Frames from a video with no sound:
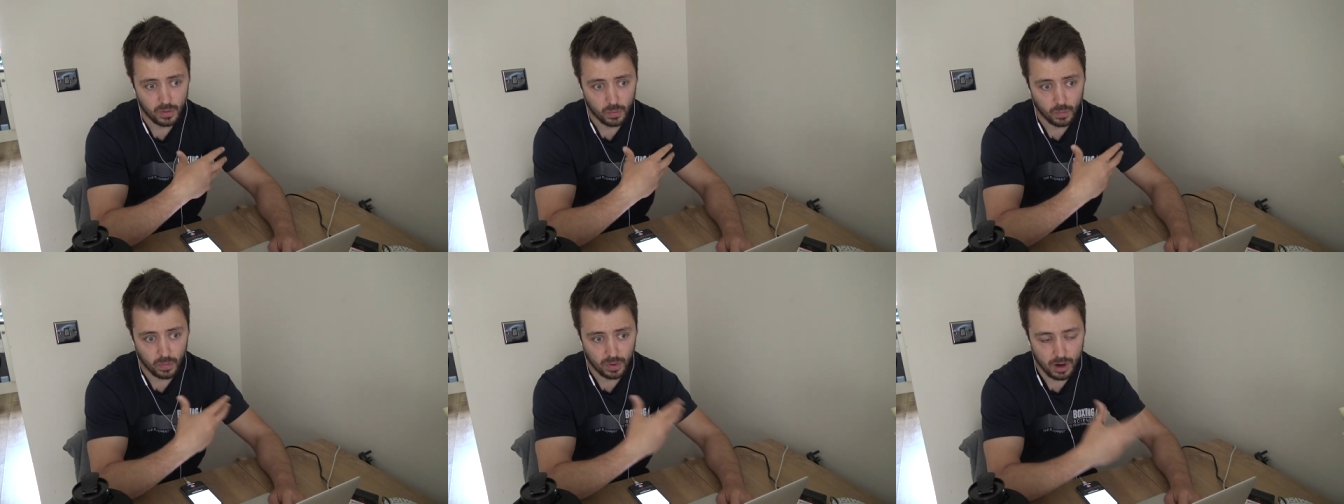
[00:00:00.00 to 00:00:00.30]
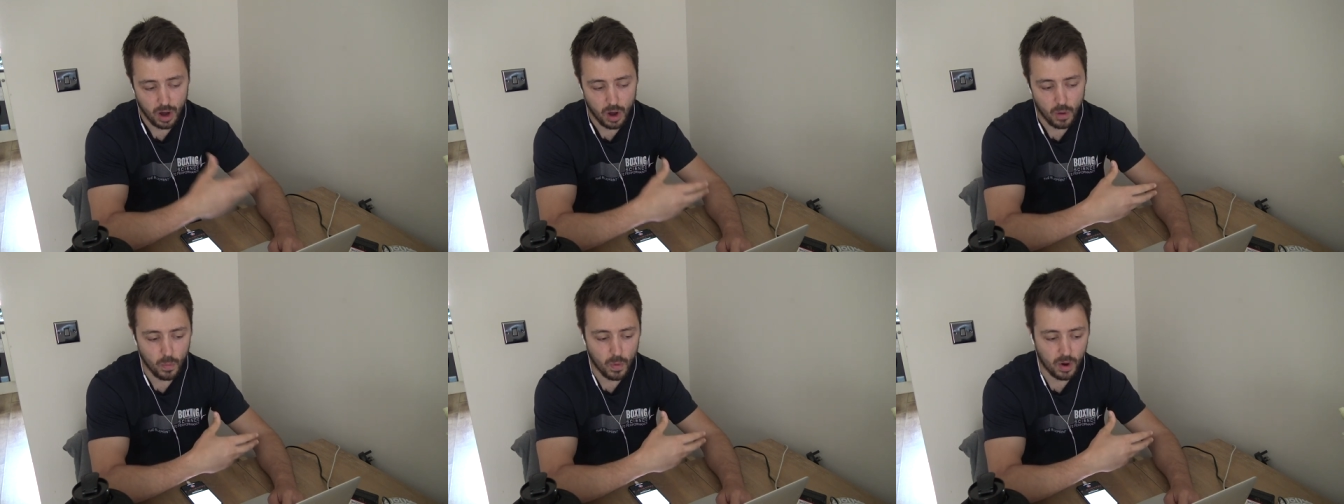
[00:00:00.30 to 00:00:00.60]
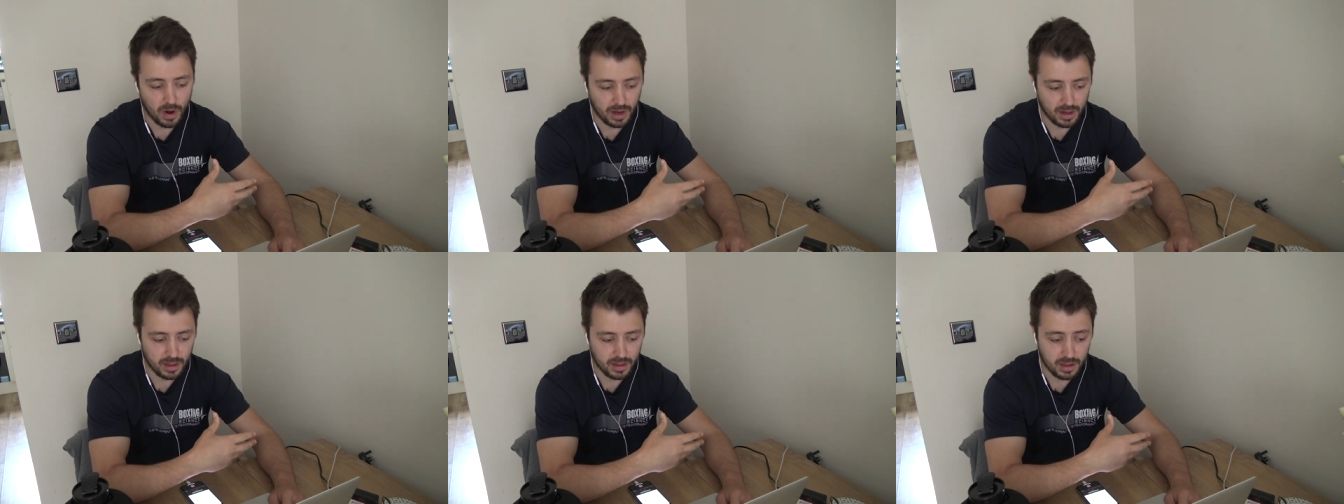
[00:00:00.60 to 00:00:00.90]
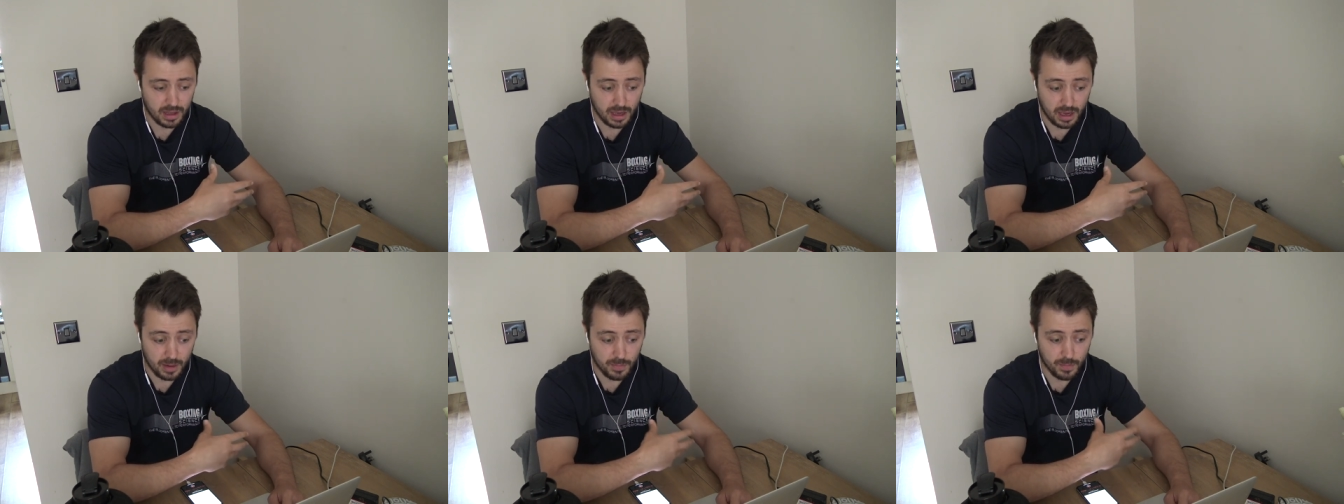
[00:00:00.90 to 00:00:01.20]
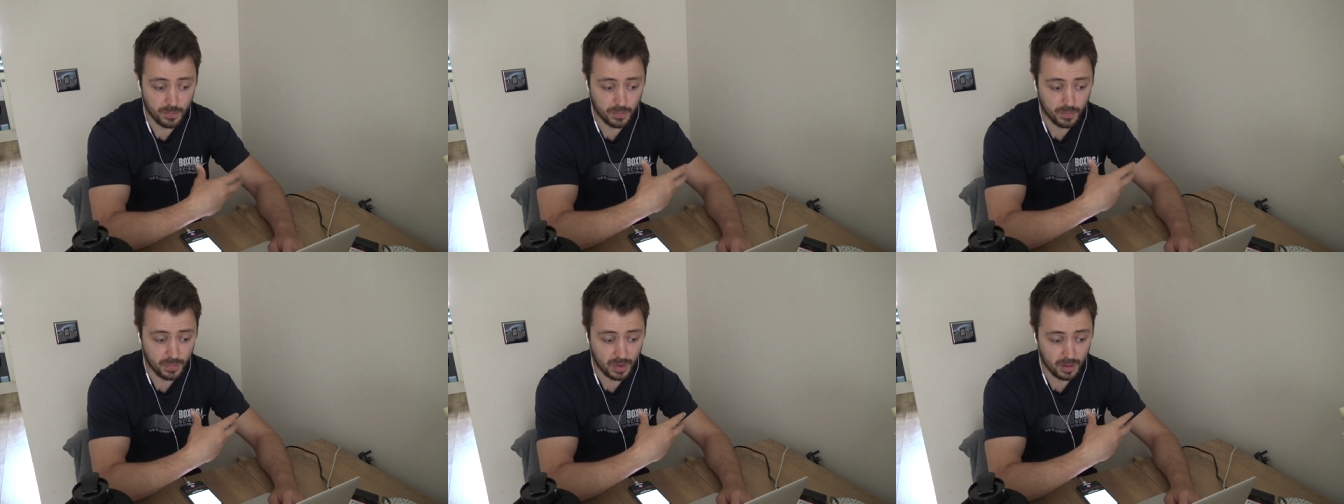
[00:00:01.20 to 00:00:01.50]
we're not wanting to
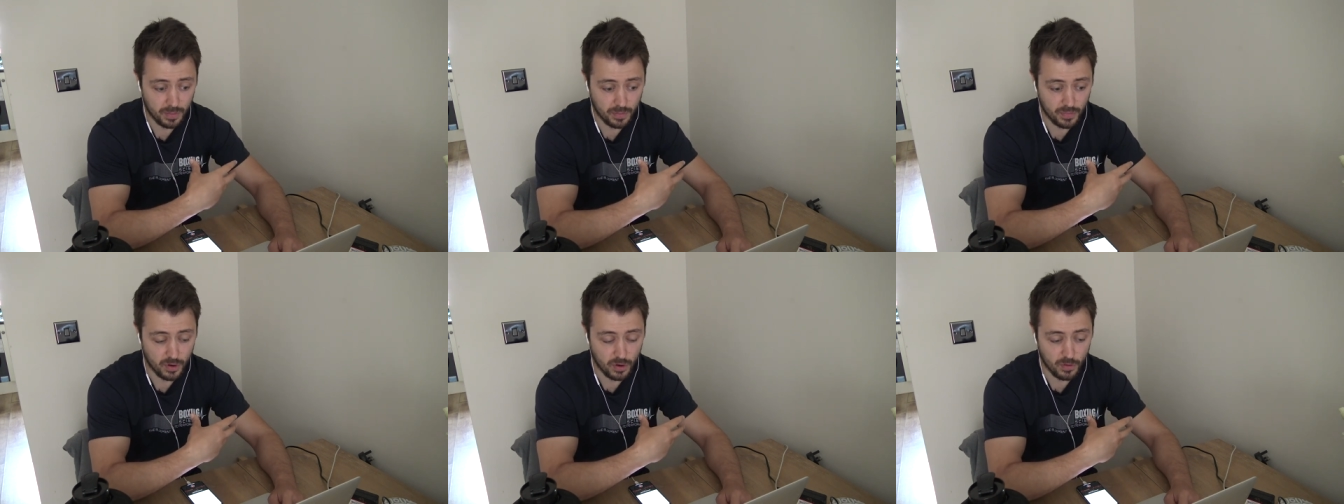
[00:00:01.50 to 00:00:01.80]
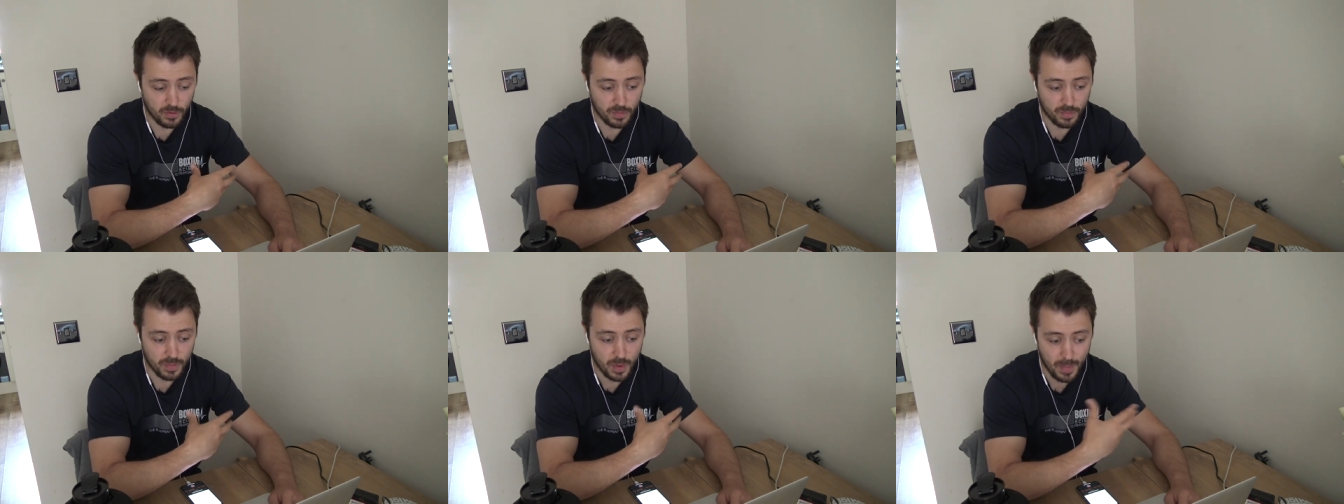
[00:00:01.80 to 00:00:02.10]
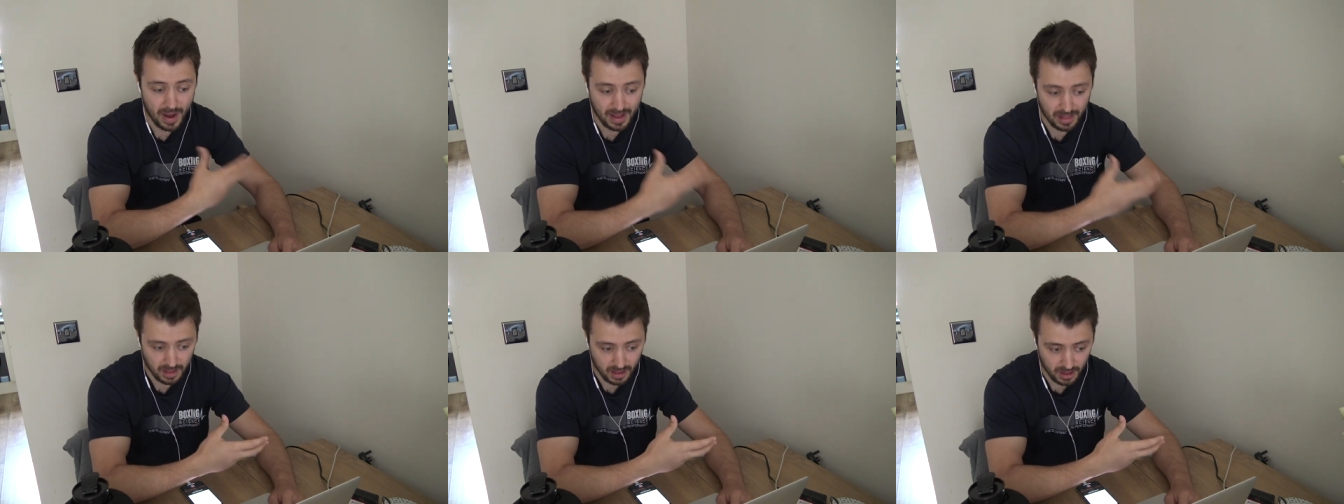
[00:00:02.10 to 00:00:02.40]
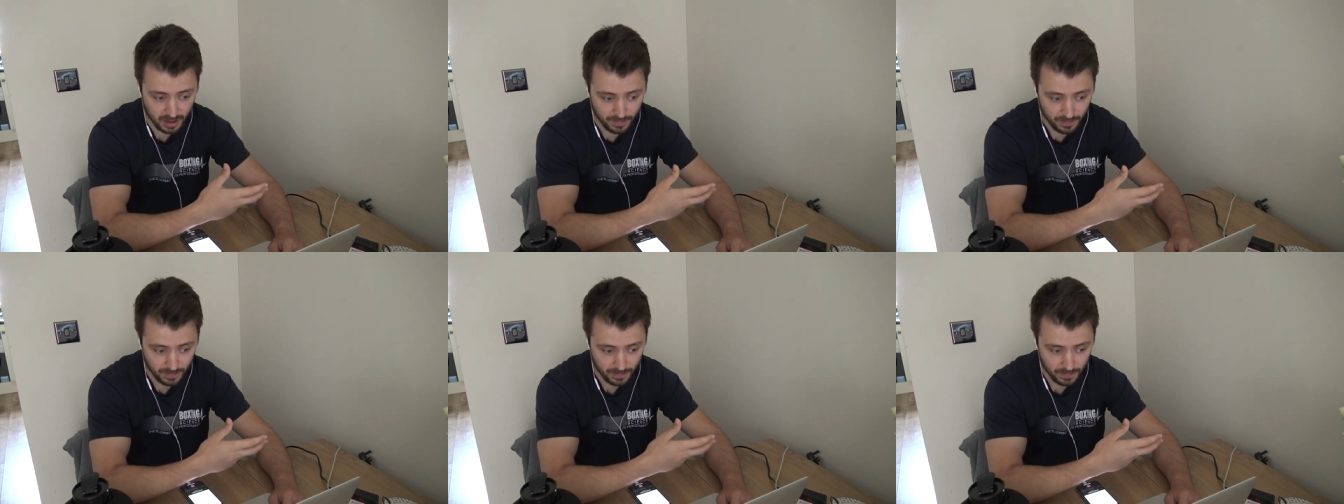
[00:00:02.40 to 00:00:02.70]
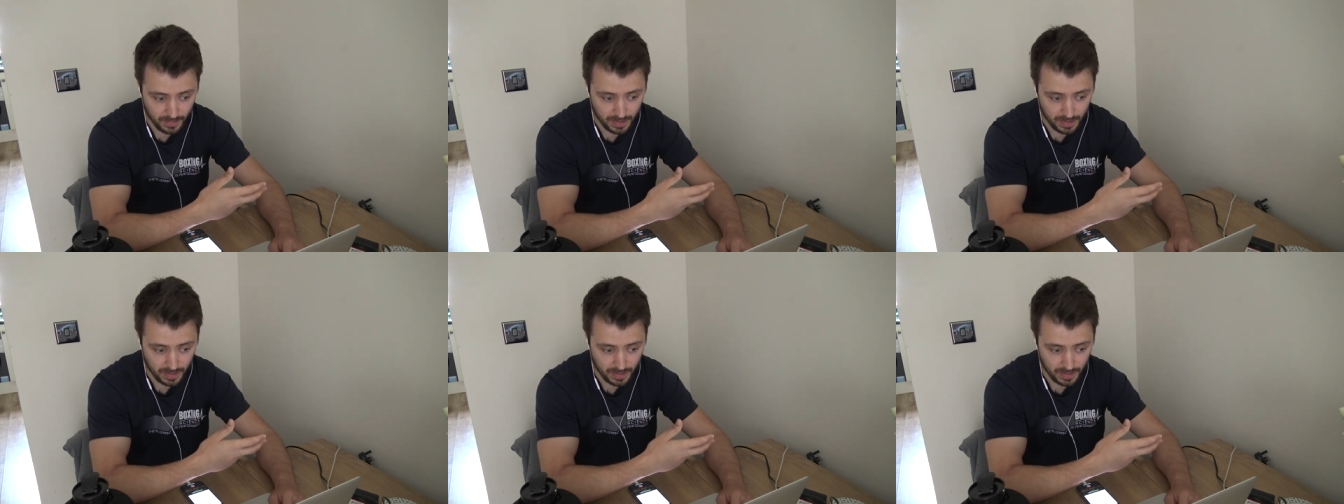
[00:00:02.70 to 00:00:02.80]
improve momentum